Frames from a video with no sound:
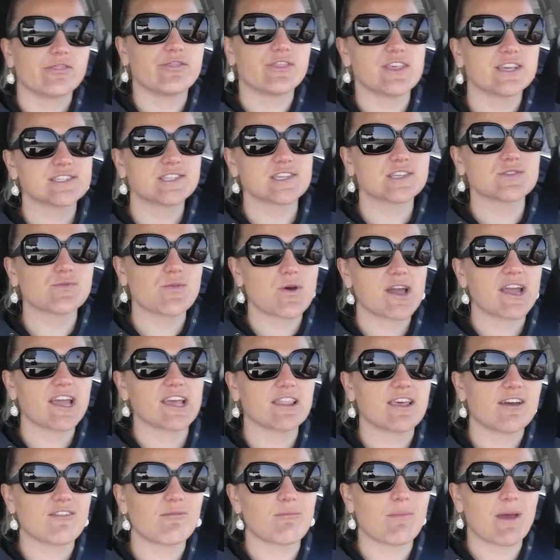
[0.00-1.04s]
this is why I
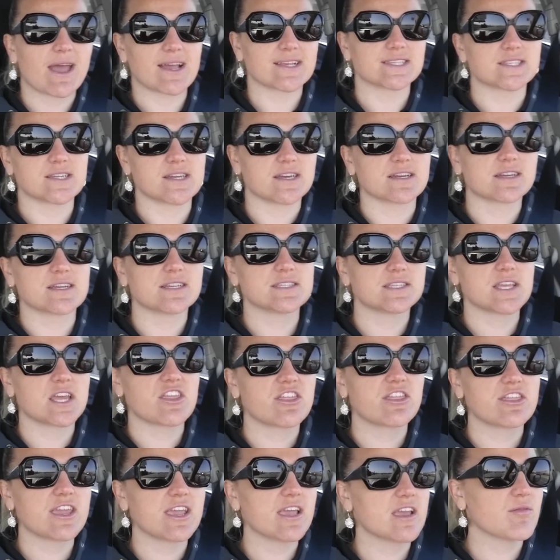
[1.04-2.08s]
love Mazda, because they
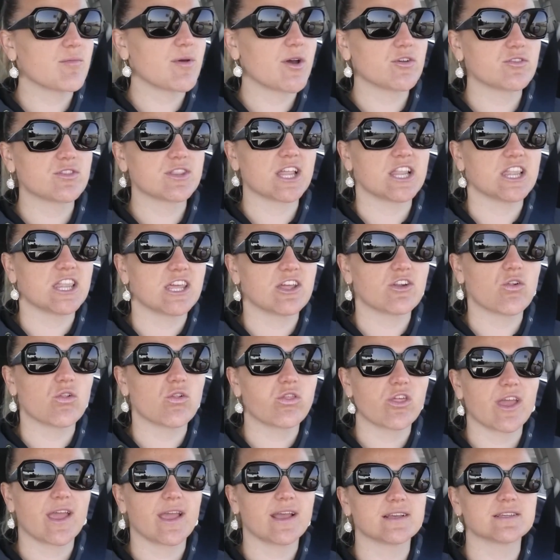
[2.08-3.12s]
think about the little
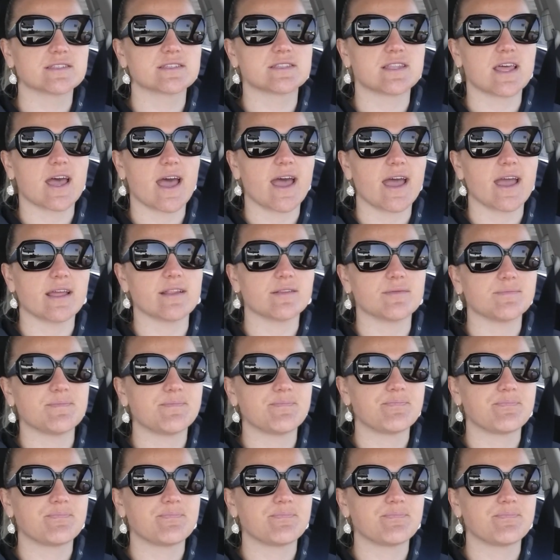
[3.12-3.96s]
things that